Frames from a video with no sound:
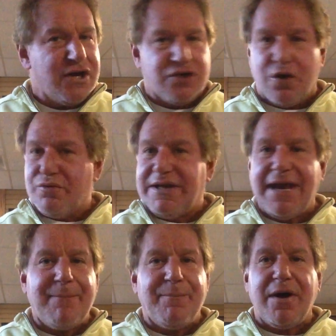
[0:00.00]
Don't
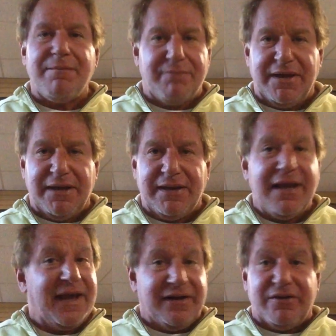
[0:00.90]
yeah but me
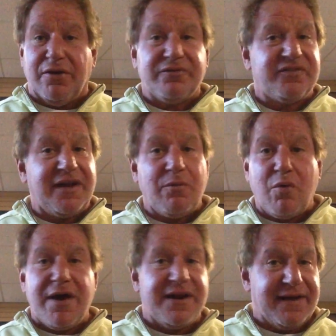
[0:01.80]
and don't say
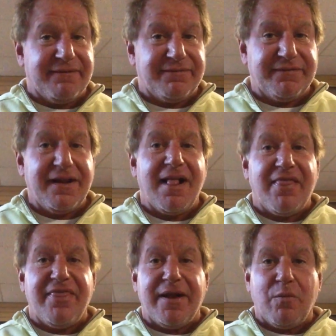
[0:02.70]
what if.
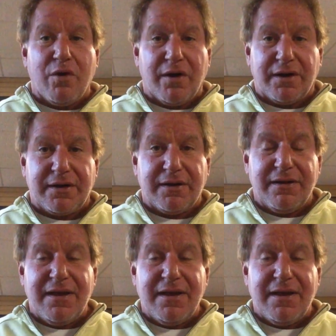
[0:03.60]
They work.